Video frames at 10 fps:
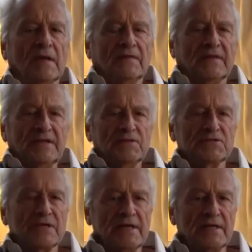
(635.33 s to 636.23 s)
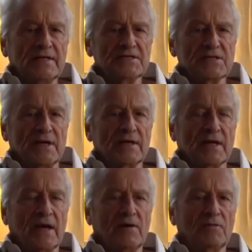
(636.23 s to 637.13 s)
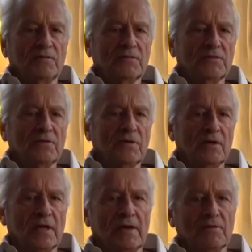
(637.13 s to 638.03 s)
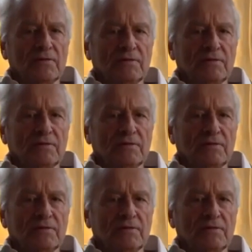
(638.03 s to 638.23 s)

Then you say it inside, AUM, not loud.